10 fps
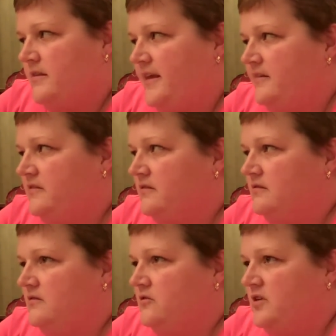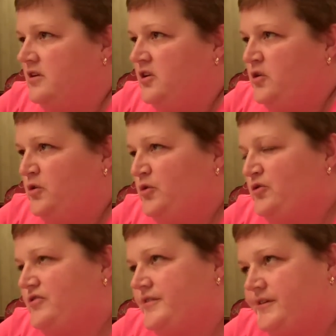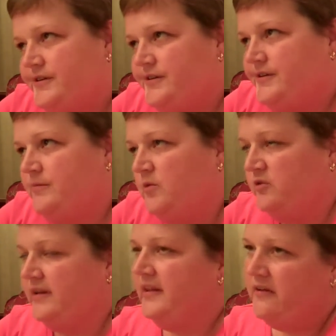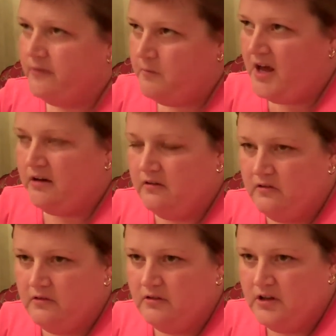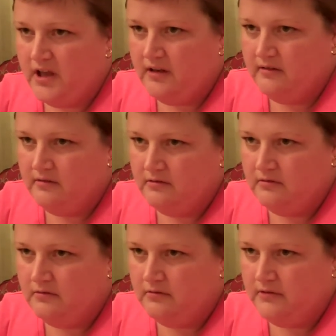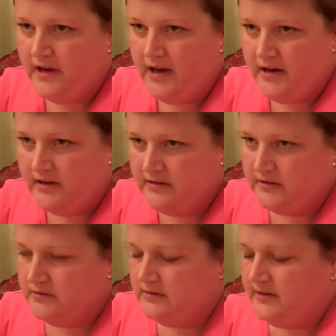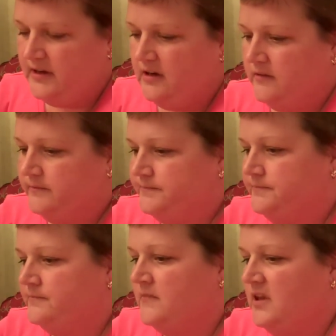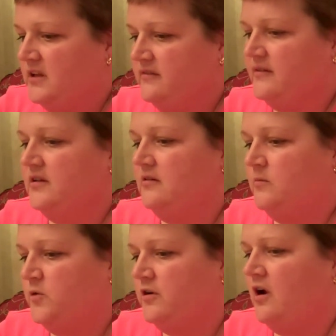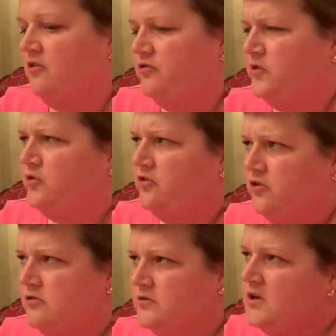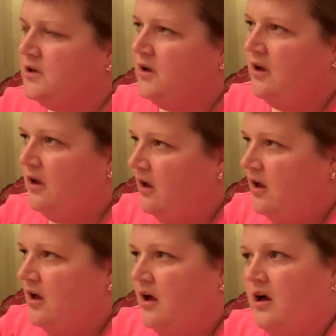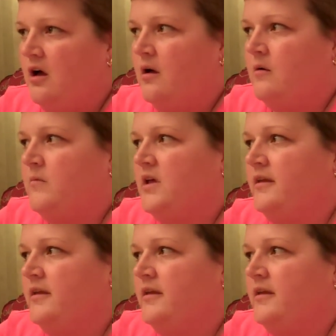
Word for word: they you can use multi-level models to look at dyadic data that's a little more controversial um,